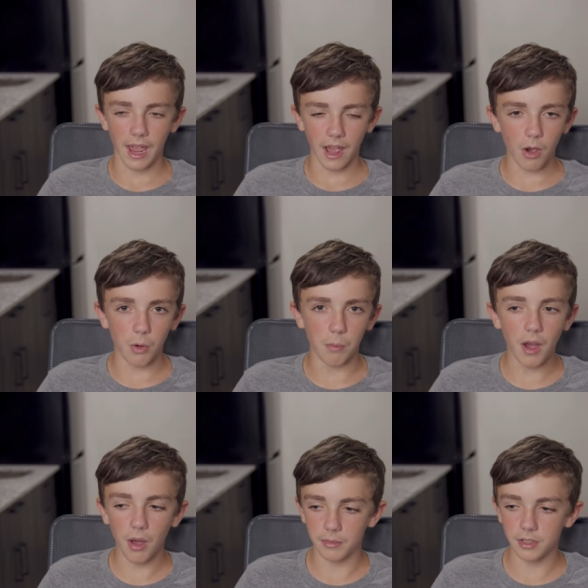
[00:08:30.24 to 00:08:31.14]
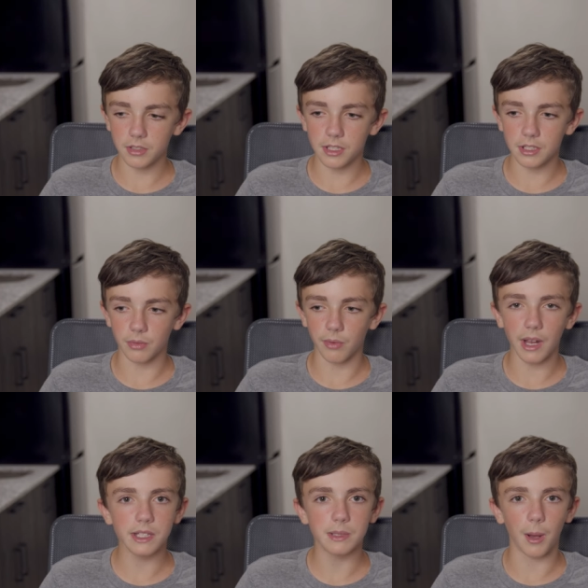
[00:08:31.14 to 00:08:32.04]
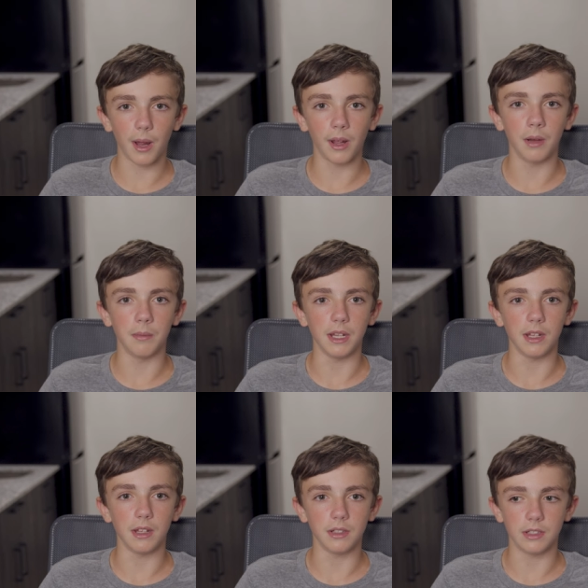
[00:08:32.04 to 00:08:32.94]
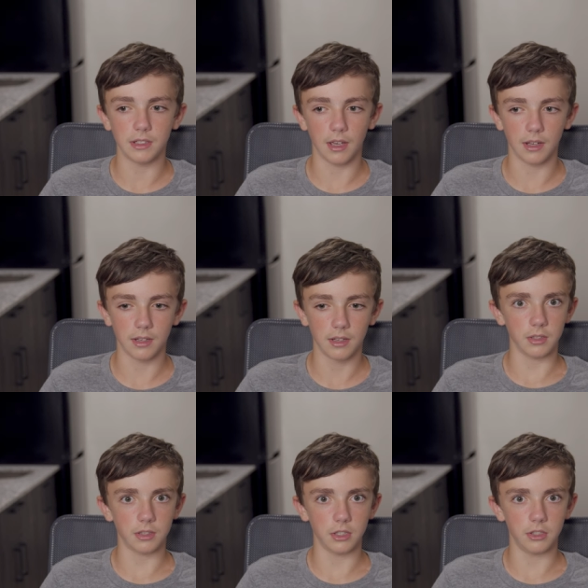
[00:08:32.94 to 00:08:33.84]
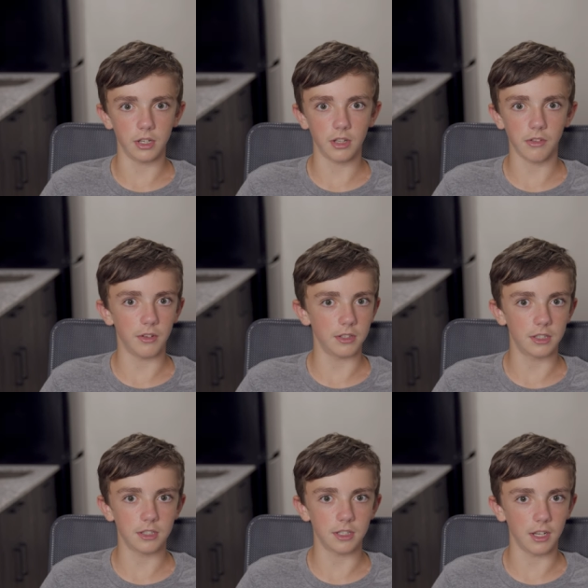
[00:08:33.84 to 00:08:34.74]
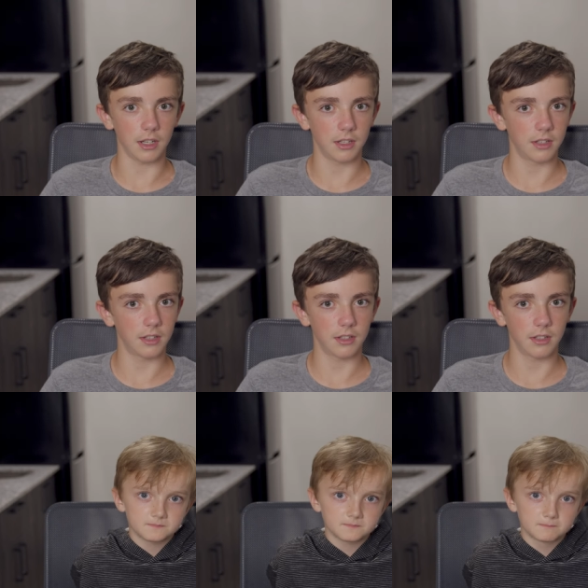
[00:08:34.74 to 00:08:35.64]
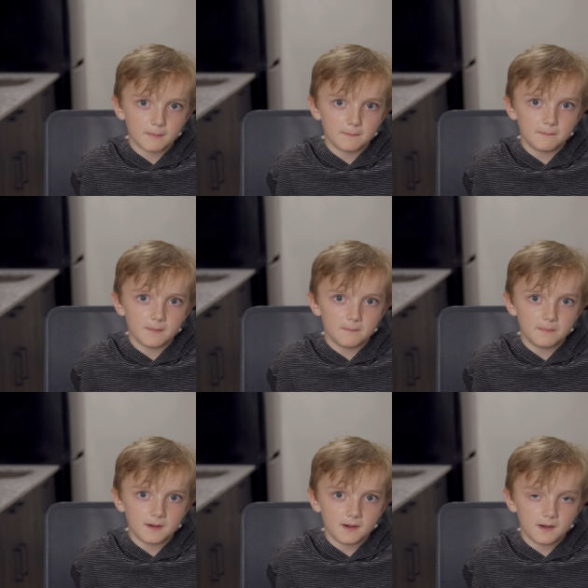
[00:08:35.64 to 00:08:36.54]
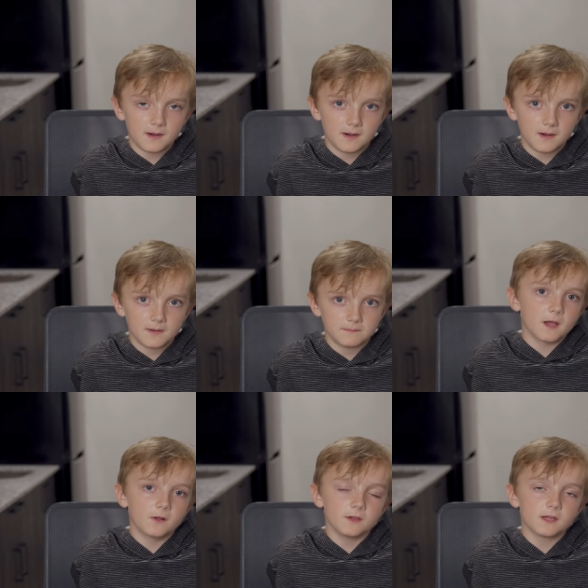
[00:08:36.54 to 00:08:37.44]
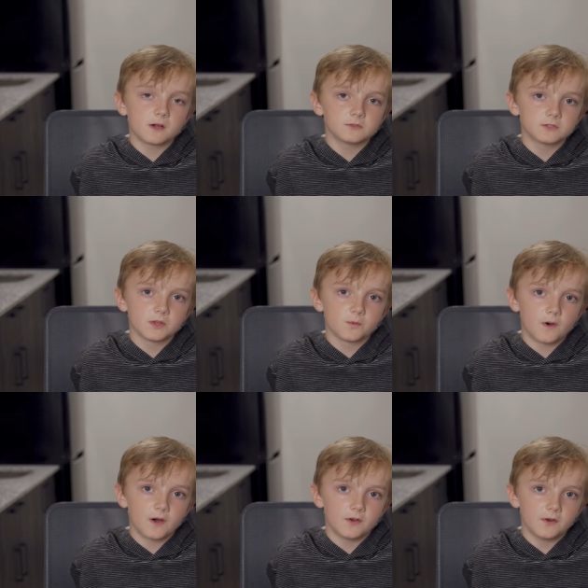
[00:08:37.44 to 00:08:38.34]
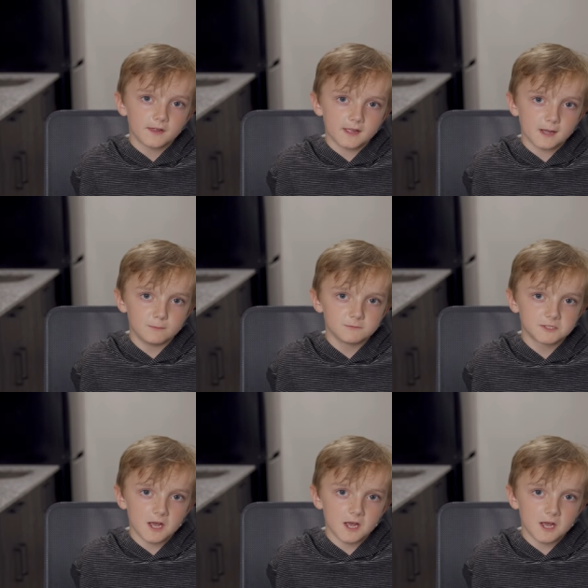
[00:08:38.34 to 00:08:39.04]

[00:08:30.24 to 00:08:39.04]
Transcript: ow, mom, there's this red spot on me. And she's like, it's a jellyfish sting. Bum, bum, bum. Elliot goes in the water. He comes